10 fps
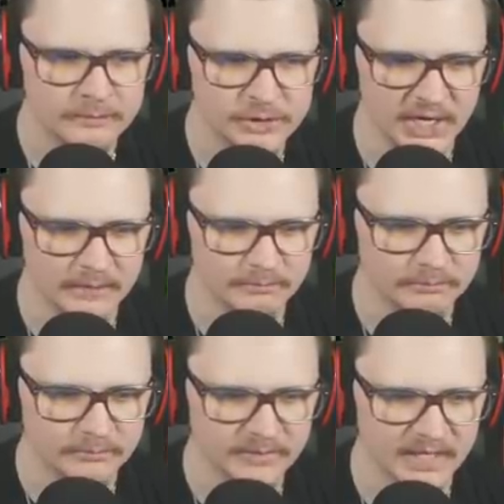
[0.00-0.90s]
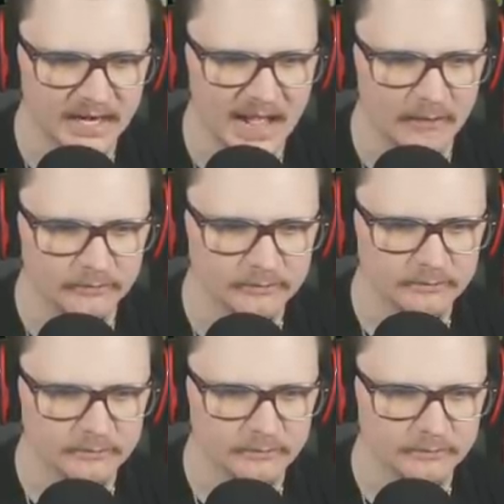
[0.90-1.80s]
Cheat him. Get it out.
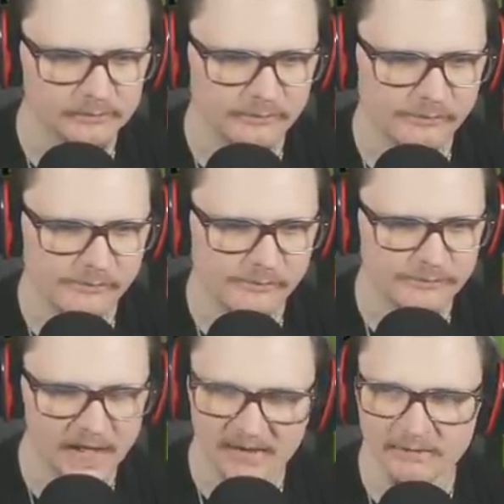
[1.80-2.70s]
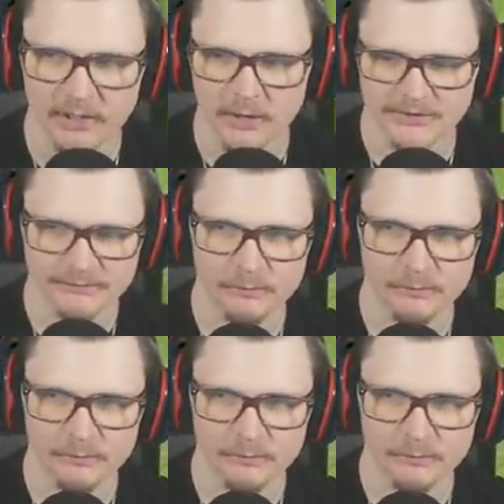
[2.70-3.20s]
Not even close.